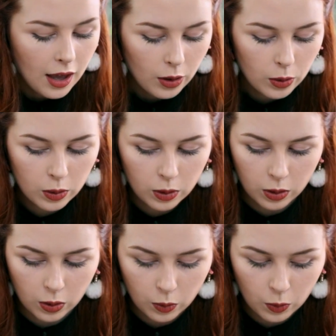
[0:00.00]
Oh,
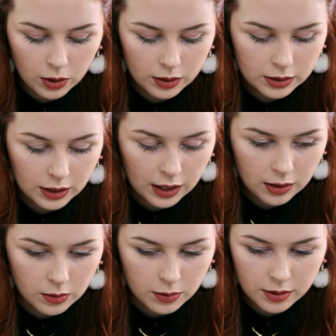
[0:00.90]
what
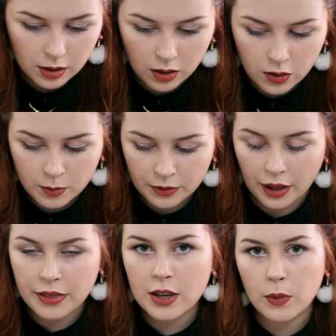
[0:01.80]
else? Oh,
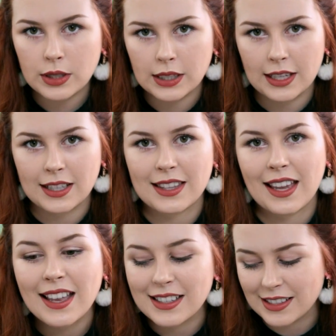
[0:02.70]
I think we're nearly at the
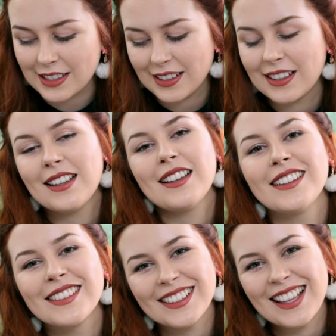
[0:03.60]
end.
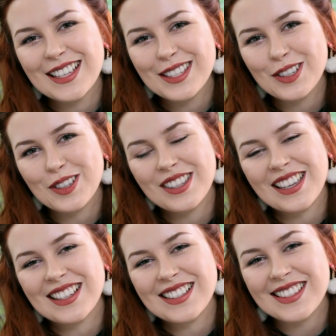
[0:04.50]
The last 2
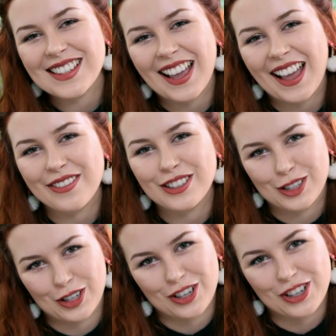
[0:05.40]
things I have to
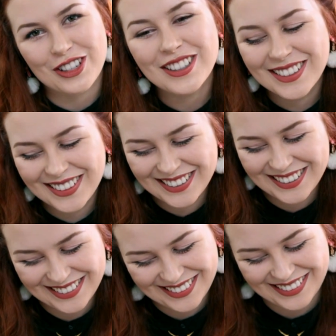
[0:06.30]
show you.
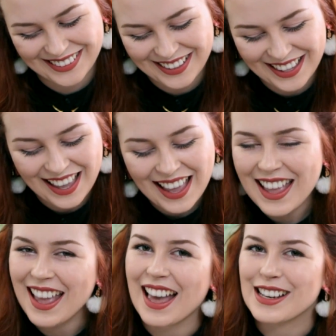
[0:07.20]

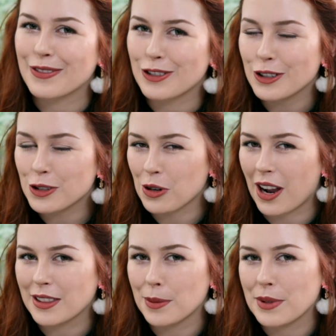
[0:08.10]
And I've not
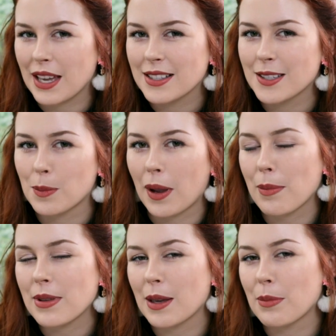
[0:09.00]
tried them yet, so
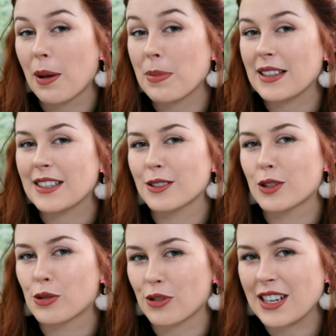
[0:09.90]
maybe there might be a little
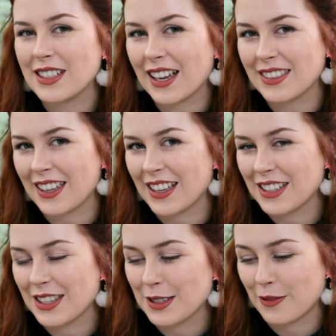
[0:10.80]
treat at the end
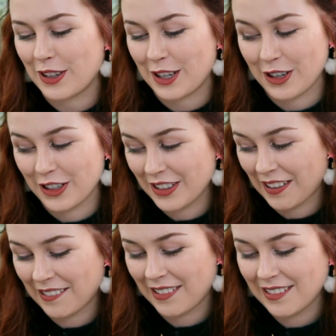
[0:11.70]
of this video.
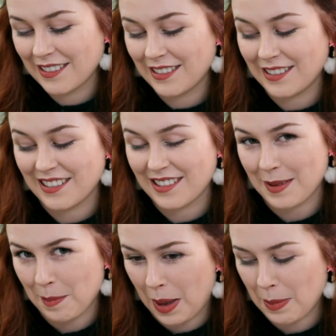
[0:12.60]

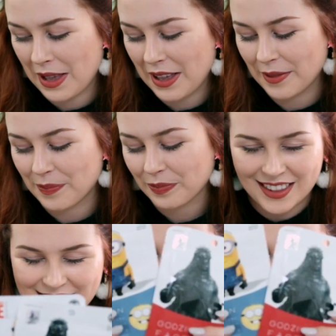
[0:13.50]
Maybe. These